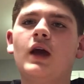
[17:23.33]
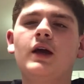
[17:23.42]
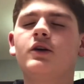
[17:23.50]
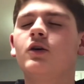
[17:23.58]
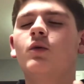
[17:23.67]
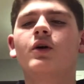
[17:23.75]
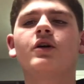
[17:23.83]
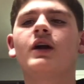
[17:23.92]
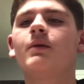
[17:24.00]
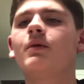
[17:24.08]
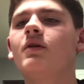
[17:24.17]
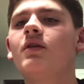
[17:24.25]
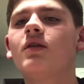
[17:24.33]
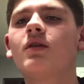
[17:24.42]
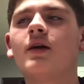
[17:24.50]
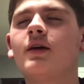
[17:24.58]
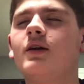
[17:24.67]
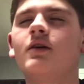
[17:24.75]
don't know what her name is.
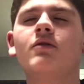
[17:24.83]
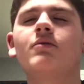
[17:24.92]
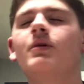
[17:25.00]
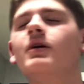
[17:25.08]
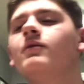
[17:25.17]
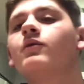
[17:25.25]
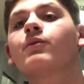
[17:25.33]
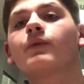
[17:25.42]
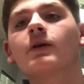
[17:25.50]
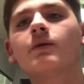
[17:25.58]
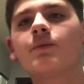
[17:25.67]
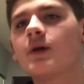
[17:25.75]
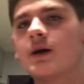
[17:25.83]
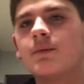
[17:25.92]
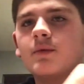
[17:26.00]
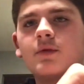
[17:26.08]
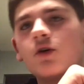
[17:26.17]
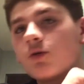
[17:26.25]
I don't know. But they're going to bring
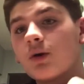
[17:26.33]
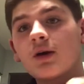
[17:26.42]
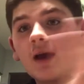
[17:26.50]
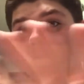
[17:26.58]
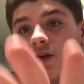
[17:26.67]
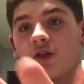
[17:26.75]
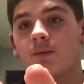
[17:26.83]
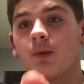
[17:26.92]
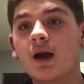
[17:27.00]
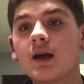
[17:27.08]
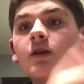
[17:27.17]
everything back.